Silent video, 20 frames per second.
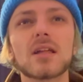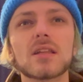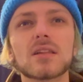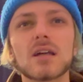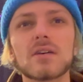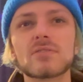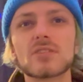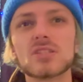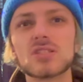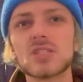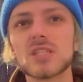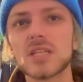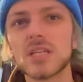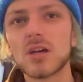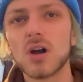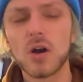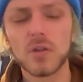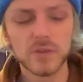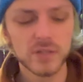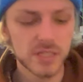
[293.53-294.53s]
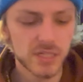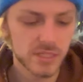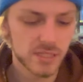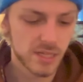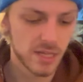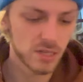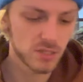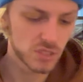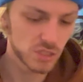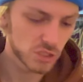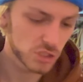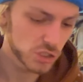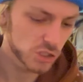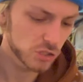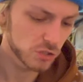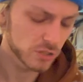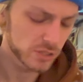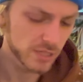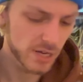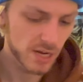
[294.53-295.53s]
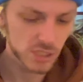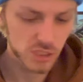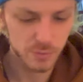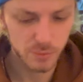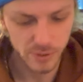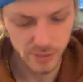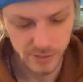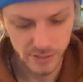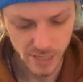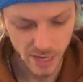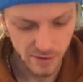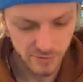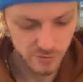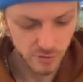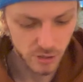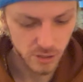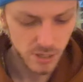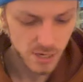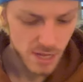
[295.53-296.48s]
I love to see all the details to show that they're actually putting the effort.